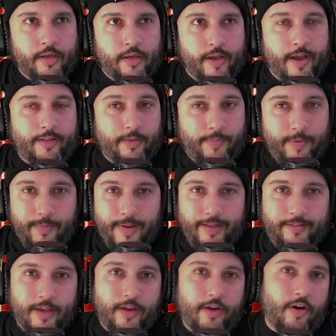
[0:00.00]
if they bring
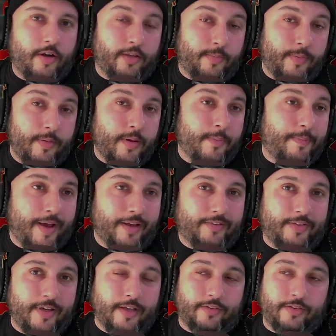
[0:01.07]
back Dengar, if they bring back
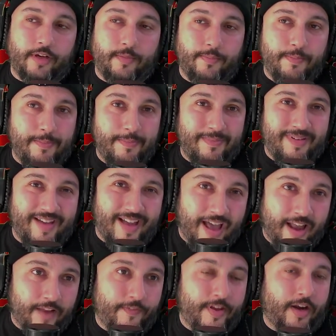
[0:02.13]
Bossick, it's going to
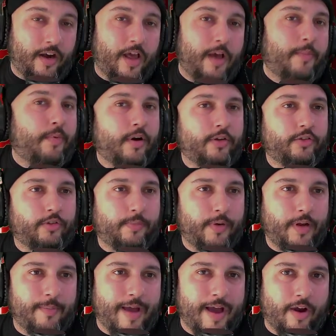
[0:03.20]
elevate it a lot more because you're
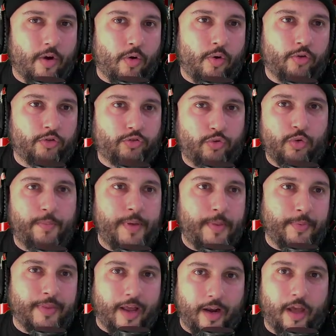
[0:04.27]
bringing back old school people
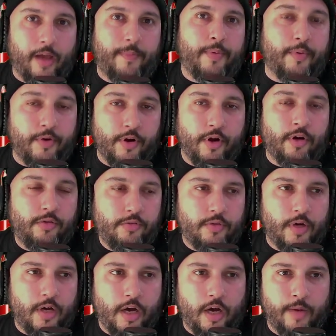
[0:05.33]
that a lot of people know.
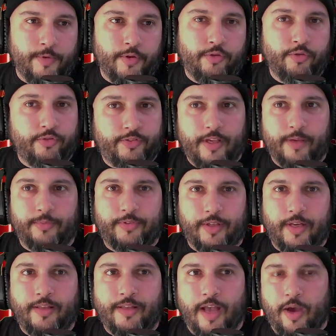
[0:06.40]
You do see him
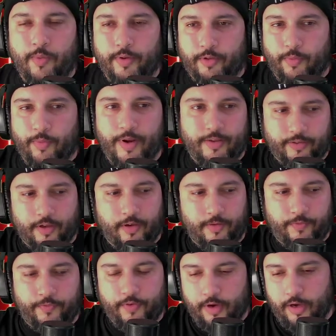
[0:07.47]
sitting down with the race of
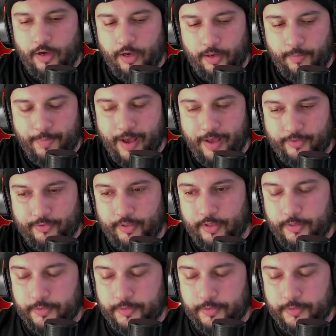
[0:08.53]
Bossick.